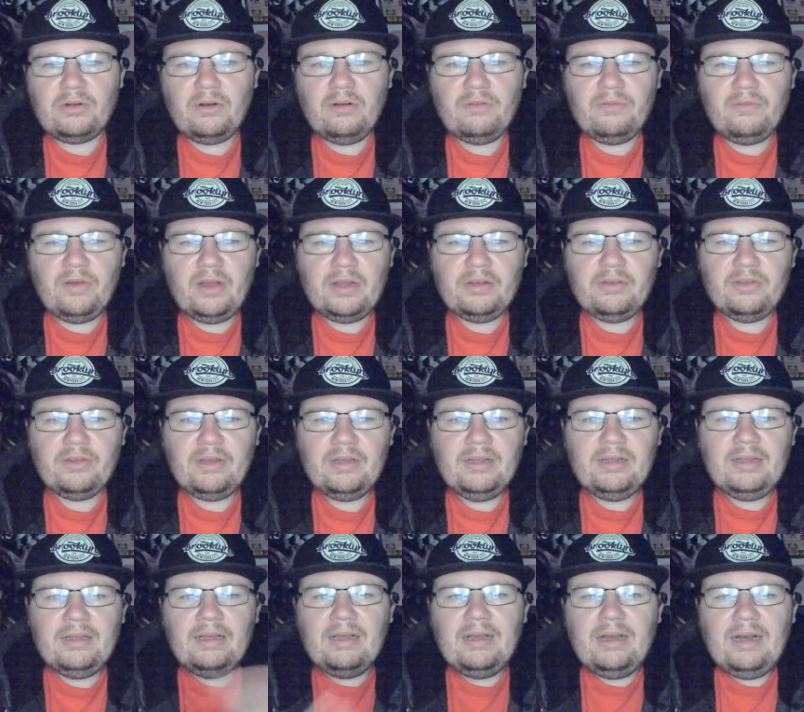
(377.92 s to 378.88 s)

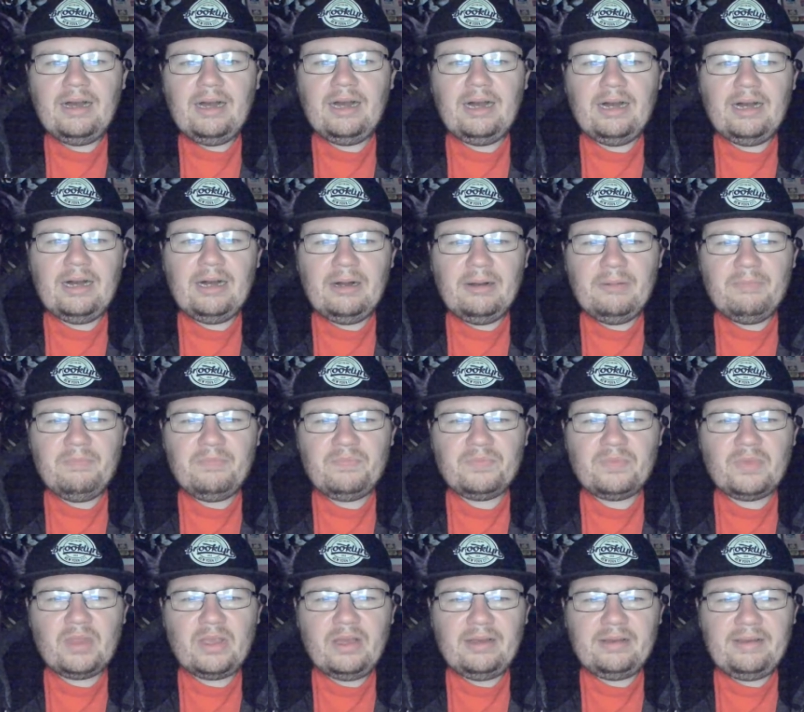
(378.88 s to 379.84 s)
friend.
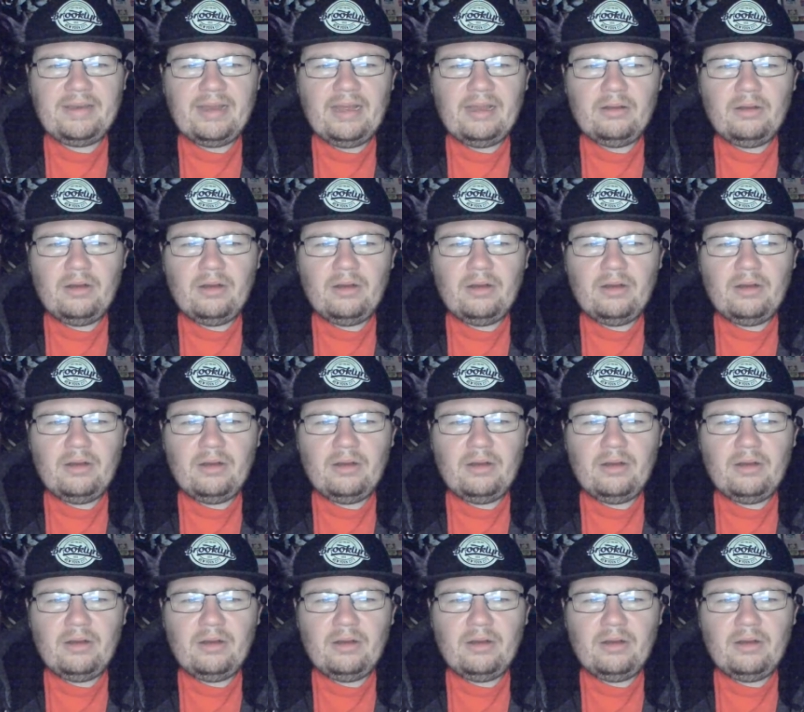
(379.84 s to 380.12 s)
Again,